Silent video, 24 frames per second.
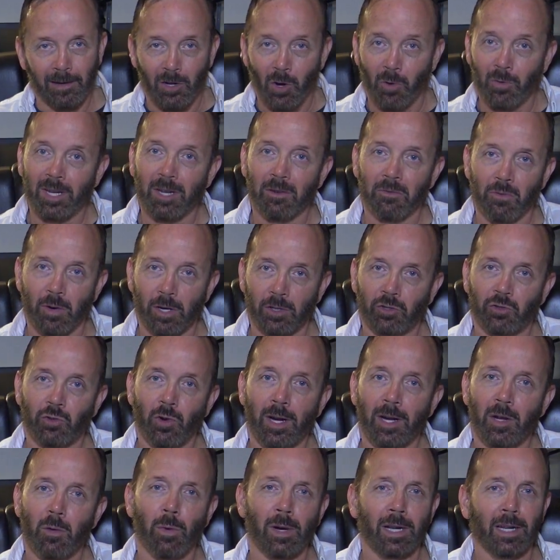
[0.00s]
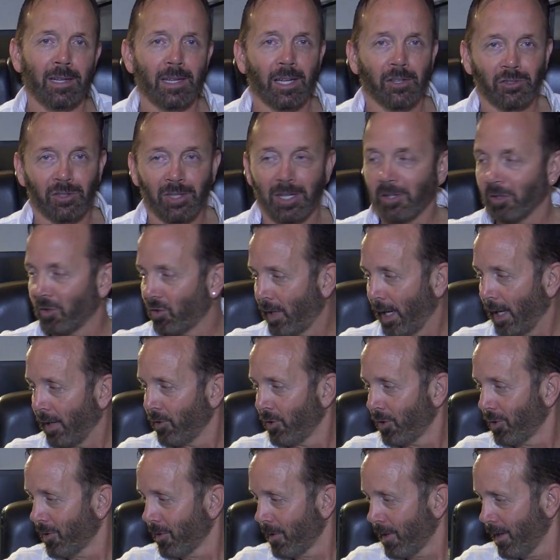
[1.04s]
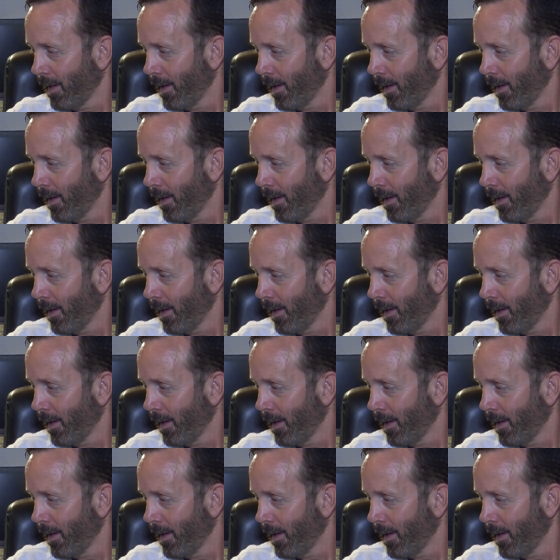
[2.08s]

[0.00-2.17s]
don't get frustrated when he doesn't understand you.